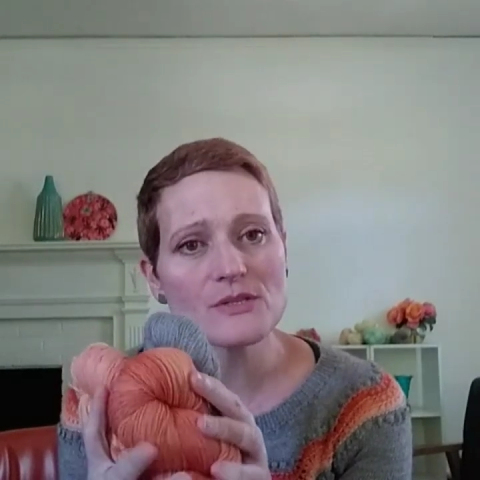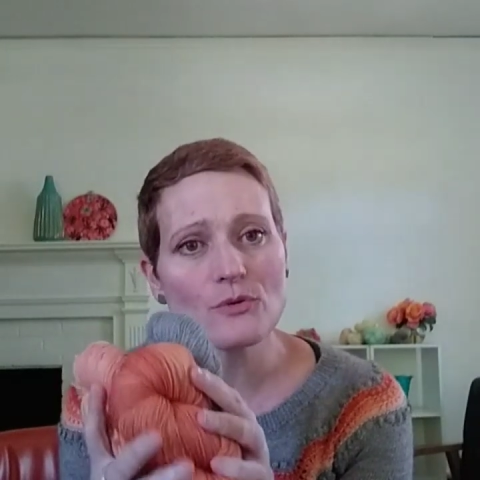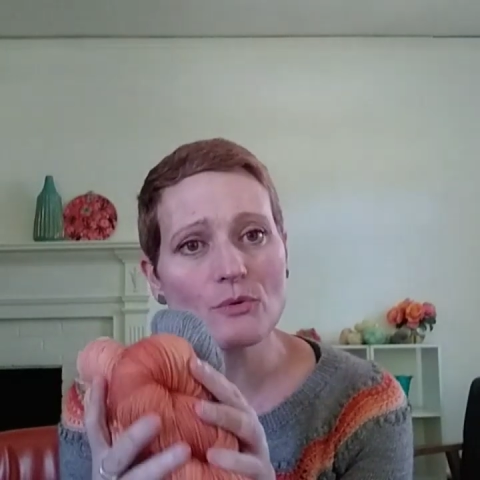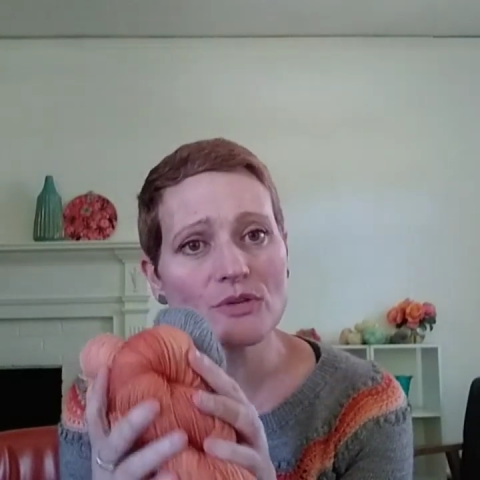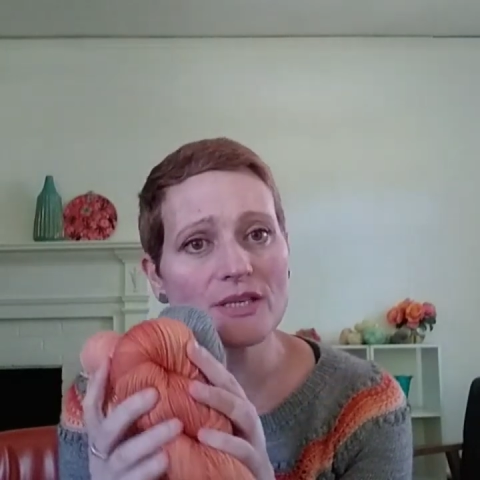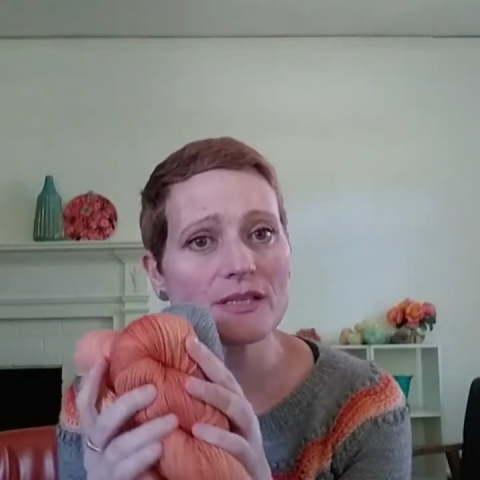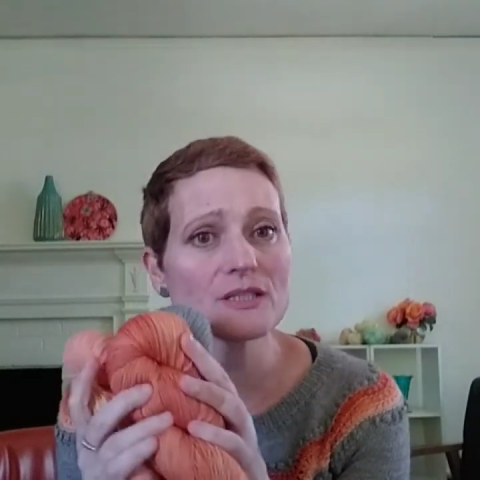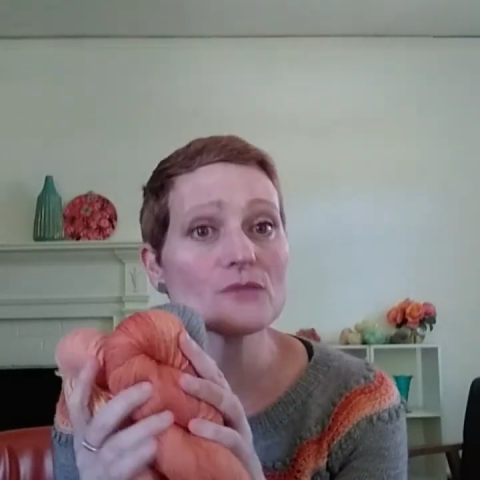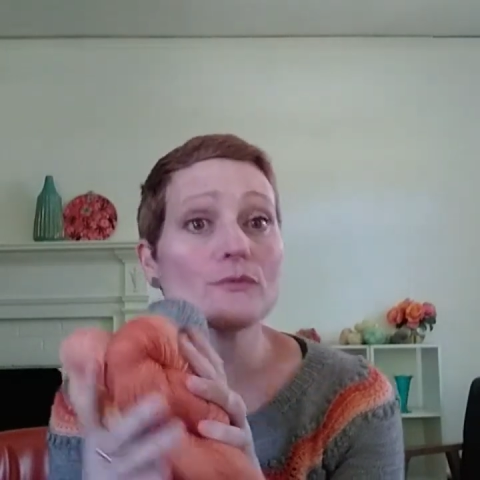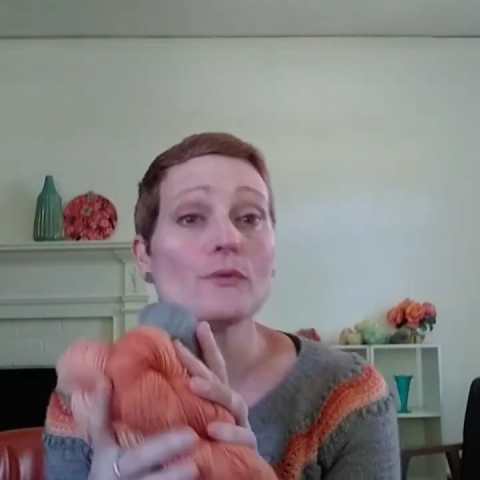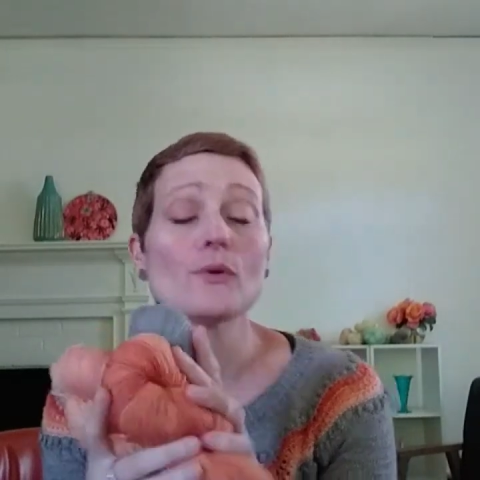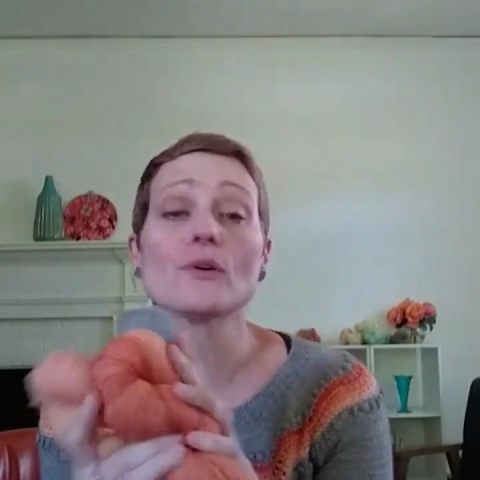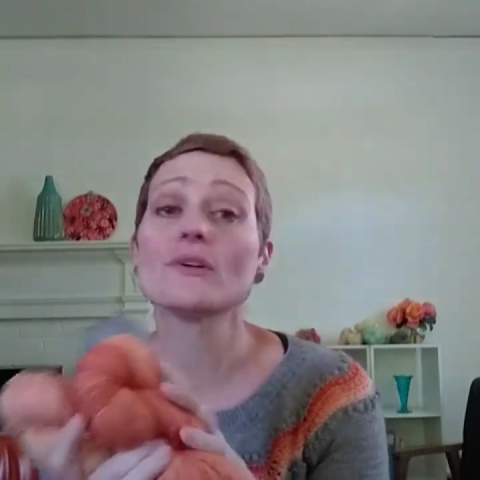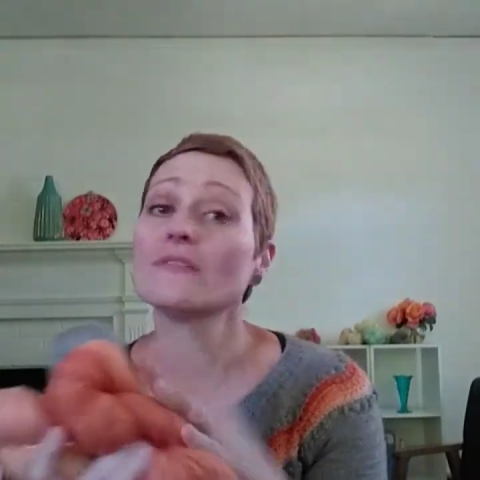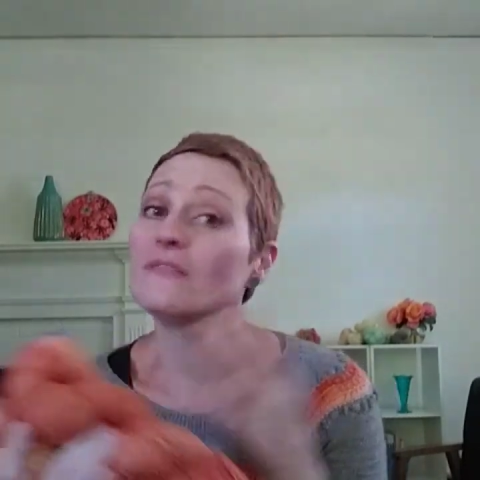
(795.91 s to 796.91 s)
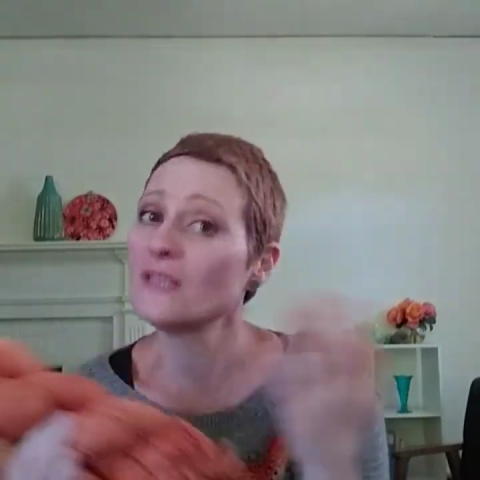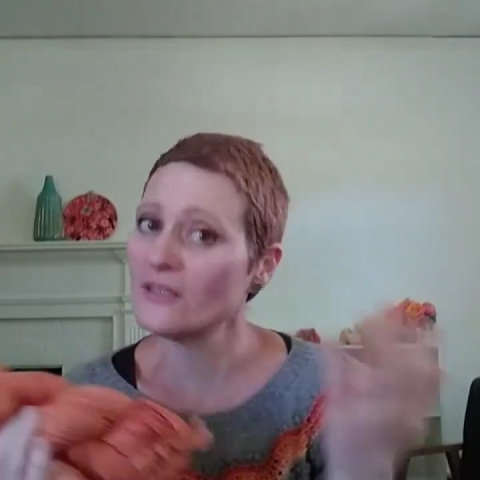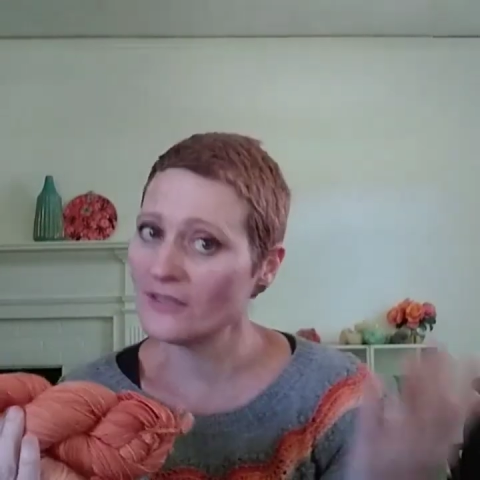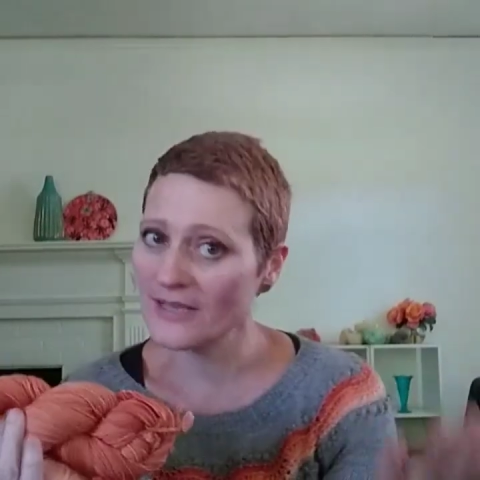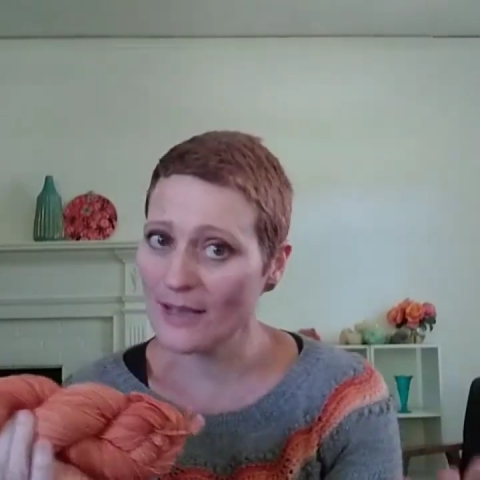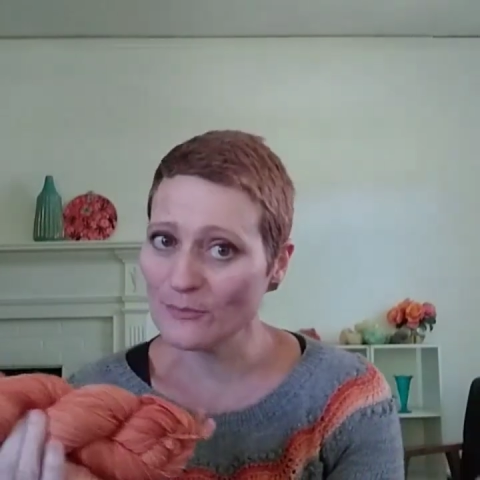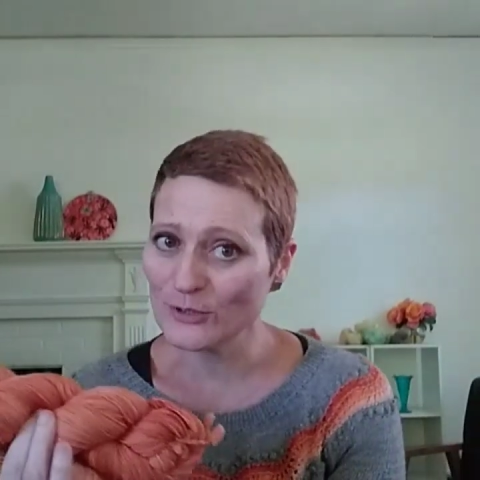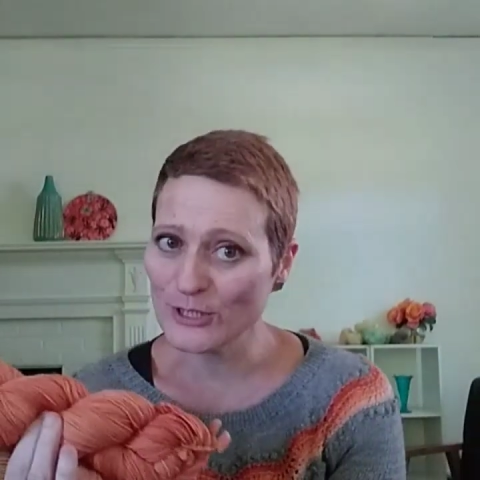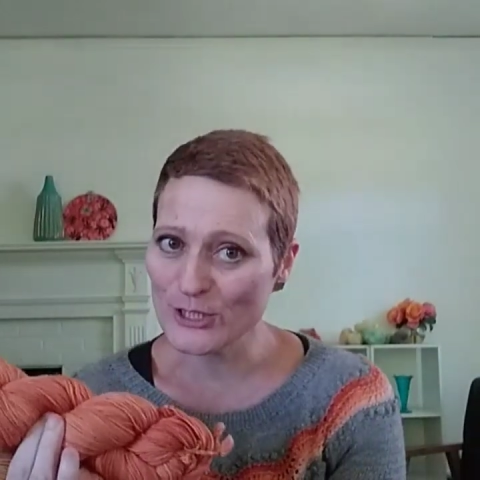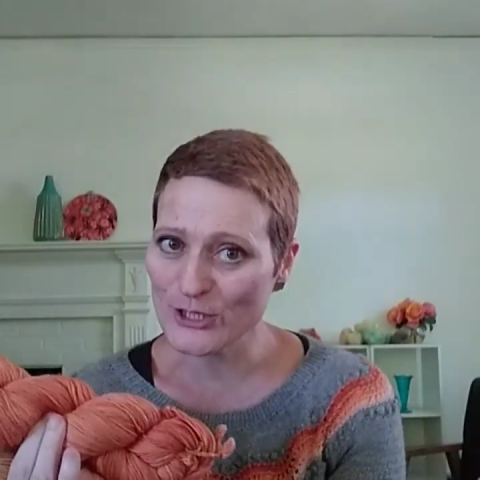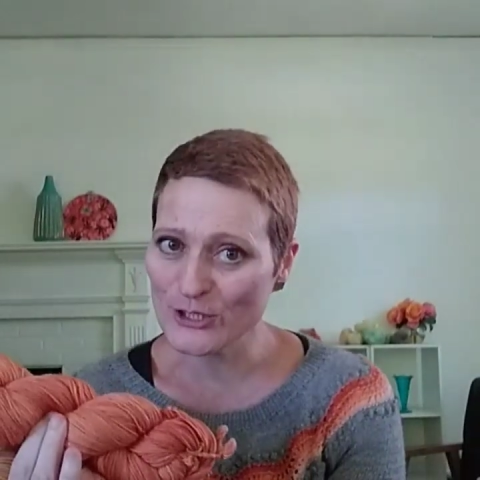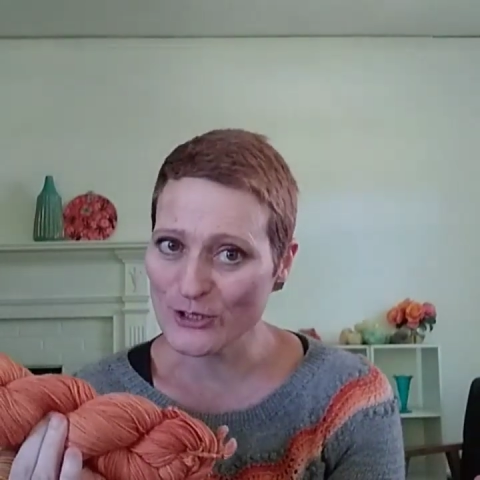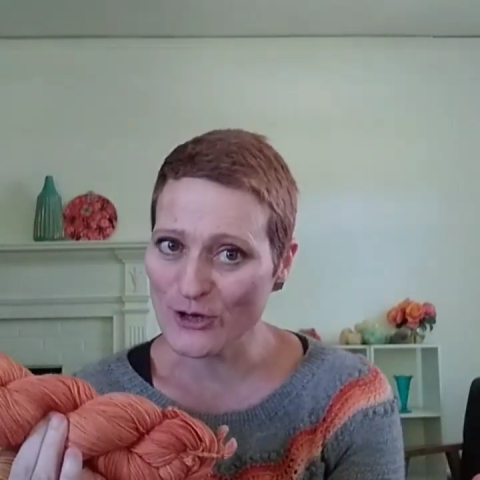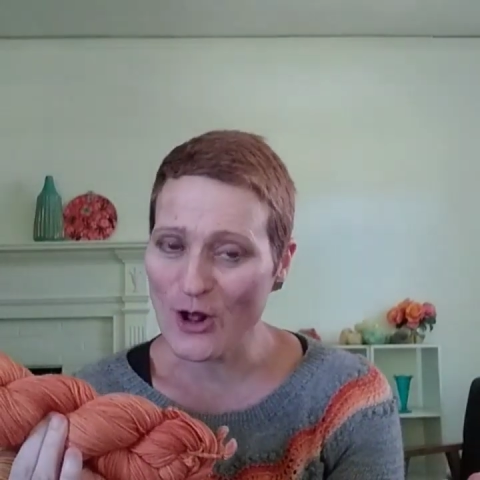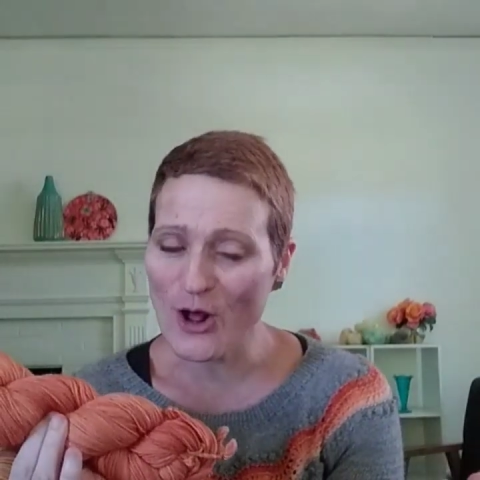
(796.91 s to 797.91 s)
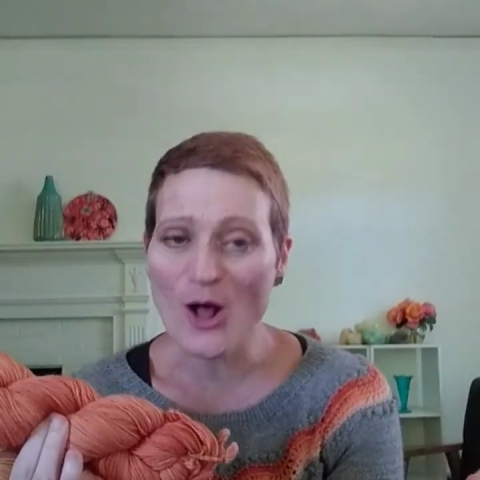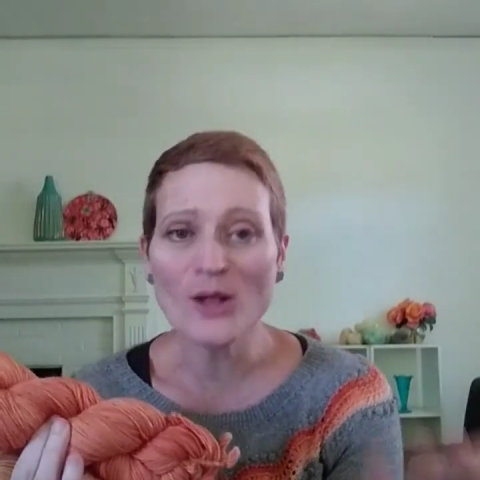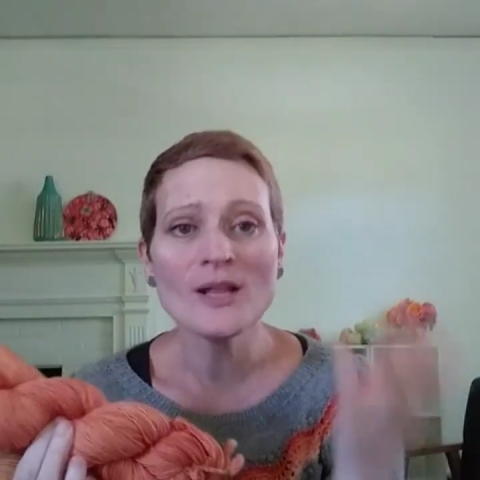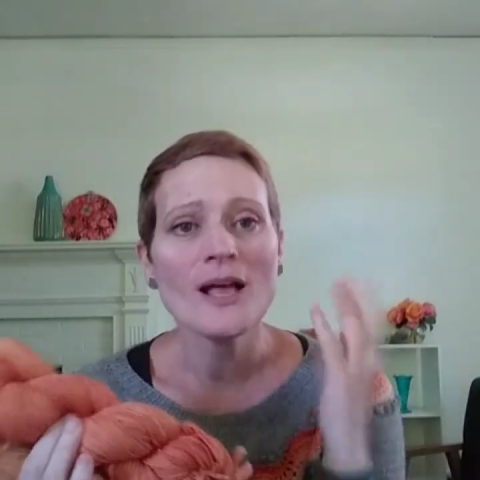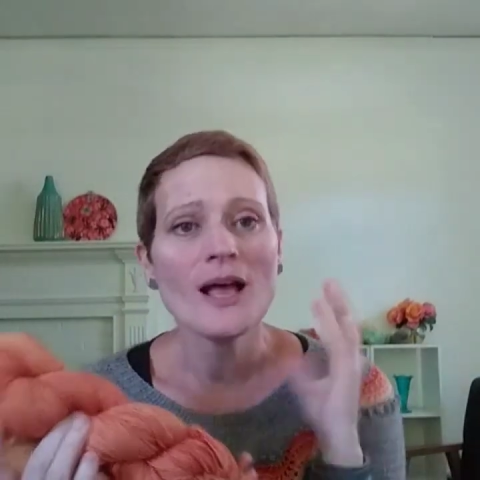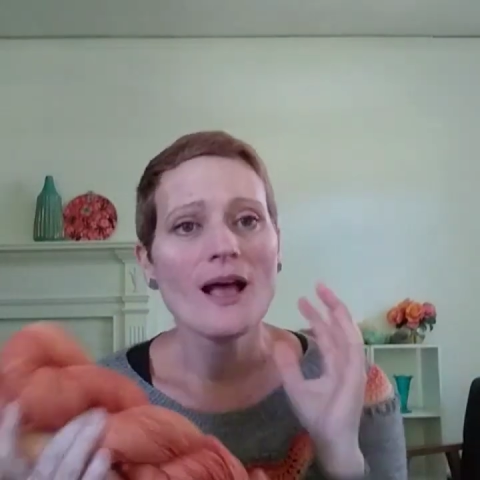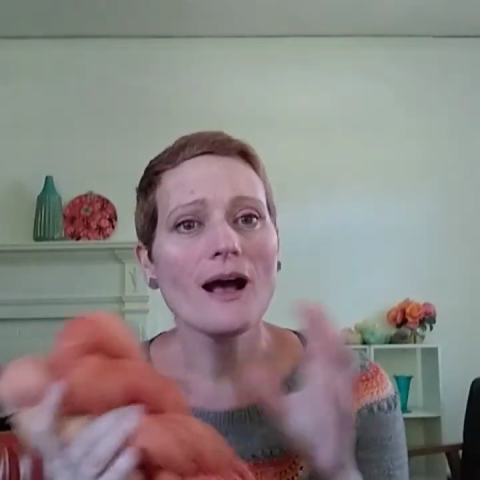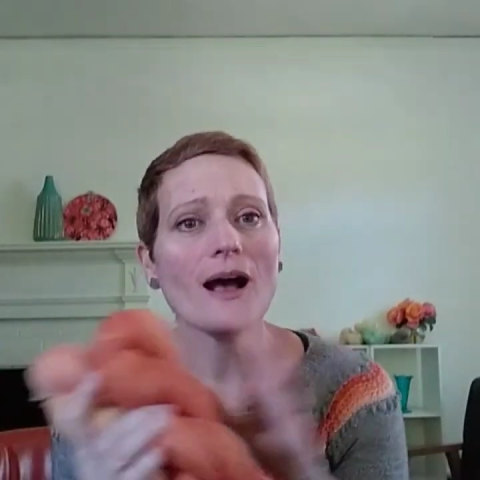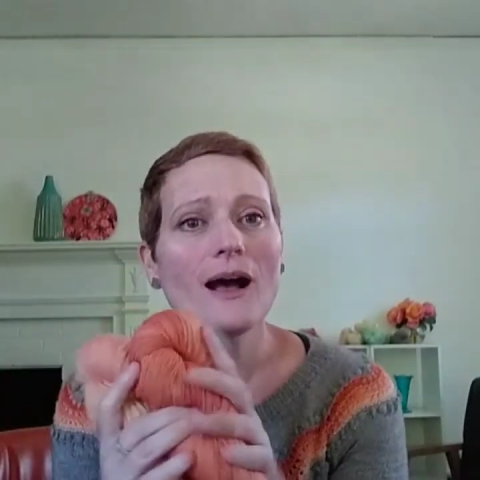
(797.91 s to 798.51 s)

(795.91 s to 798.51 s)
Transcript: So kits for the anemone shawl.